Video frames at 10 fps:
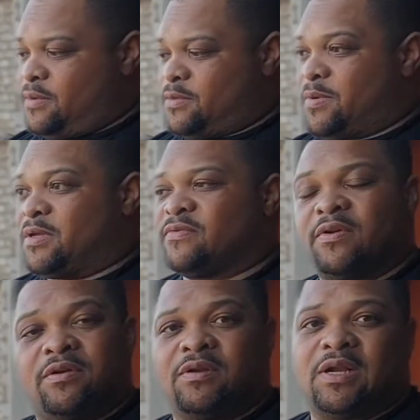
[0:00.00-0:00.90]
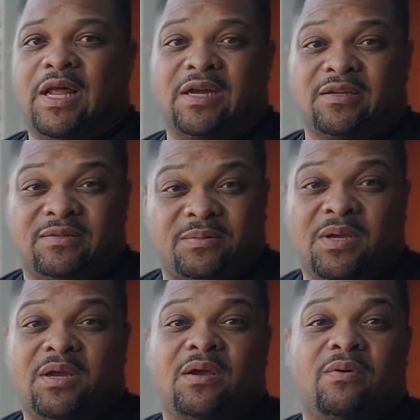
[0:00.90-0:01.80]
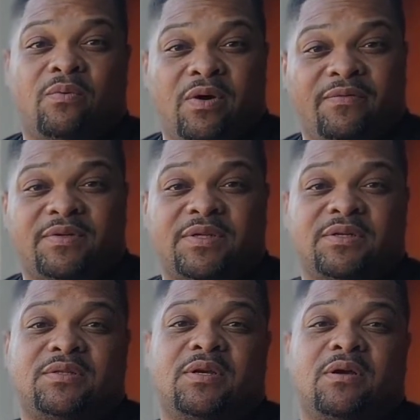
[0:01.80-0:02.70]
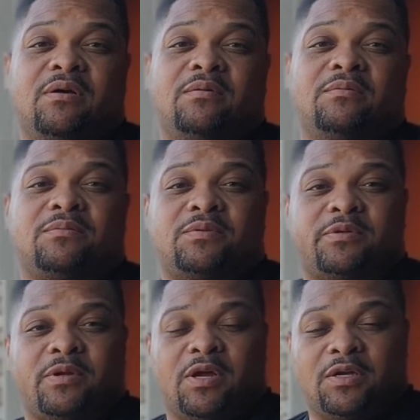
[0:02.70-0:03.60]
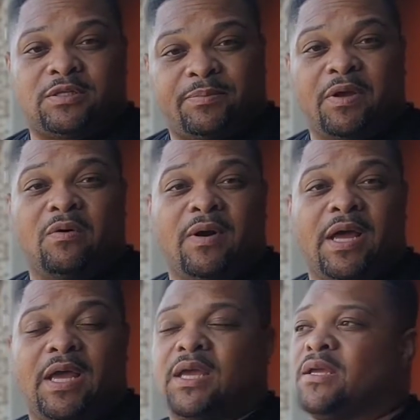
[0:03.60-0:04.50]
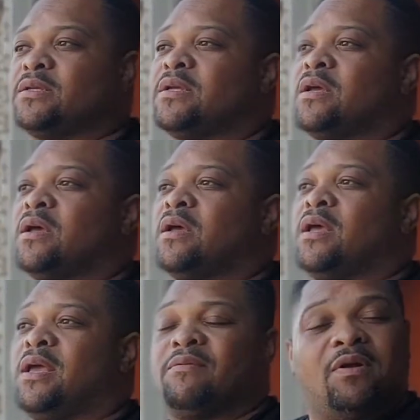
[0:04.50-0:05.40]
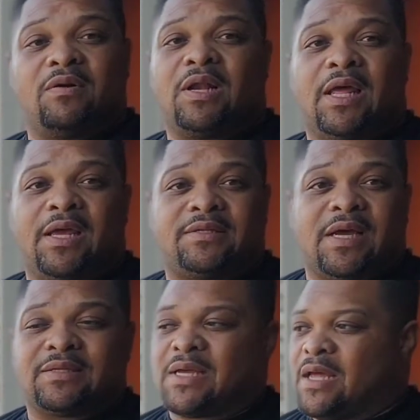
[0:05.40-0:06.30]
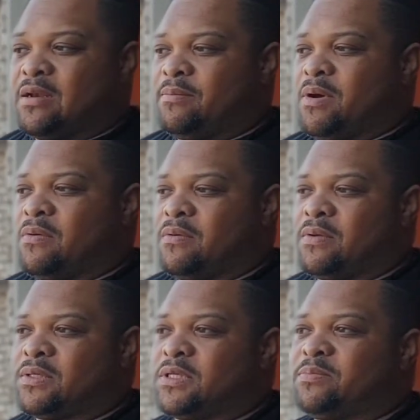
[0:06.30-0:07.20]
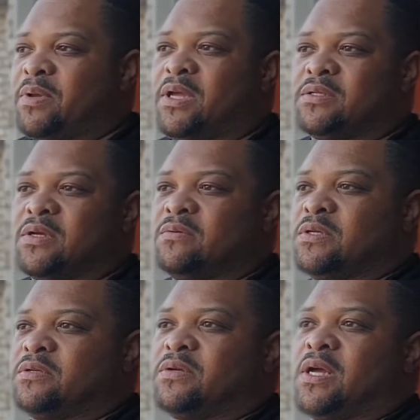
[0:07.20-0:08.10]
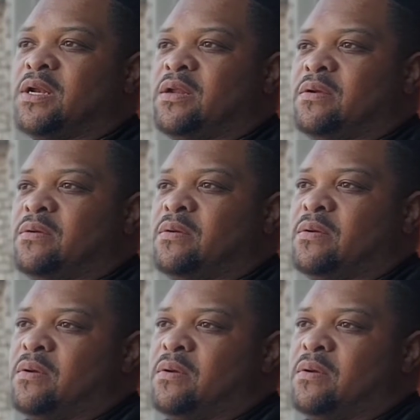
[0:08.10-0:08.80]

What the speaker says: Especially if you're in like a river system, spillways, even on the lakes outside the boat. It just depends on what you're trying to do.